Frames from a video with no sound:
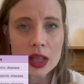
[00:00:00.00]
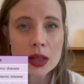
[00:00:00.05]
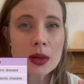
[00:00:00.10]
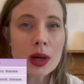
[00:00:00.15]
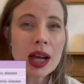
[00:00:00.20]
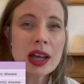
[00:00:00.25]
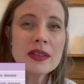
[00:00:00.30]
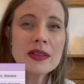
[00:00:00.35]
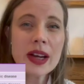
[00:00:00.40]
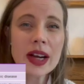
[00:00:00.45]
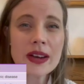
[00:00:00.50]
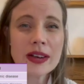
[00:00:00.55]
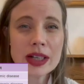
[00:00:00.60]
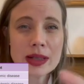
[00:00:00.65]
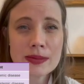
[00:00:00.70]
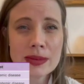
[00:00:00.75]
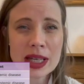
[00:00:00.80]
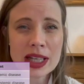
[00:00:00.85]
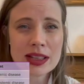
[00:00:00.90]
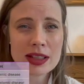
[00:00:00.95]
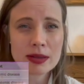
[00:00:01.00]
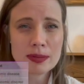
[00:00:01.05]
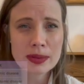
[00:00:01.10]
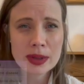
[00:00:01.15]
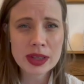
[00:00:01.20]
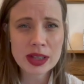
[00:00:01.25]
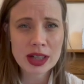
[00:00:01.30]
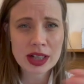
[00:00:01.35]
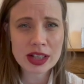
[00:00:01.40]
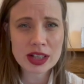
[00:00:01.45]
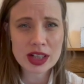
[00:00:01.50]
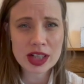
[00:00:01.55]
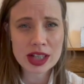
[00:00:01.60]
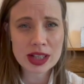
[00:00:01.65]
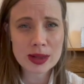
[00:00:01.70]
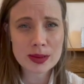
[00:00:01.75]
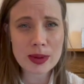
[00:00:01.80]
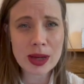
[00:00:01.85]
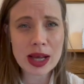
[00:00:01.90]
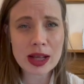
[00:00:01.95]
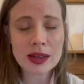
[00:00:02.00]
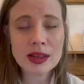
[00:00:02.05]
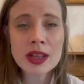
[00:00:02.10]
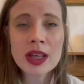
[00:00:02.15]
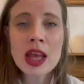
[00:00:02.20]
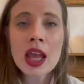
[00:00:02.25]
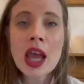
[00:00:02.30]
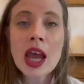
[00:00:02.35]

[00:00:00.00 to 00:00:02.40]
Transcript: quite a varied mix of pathology as well.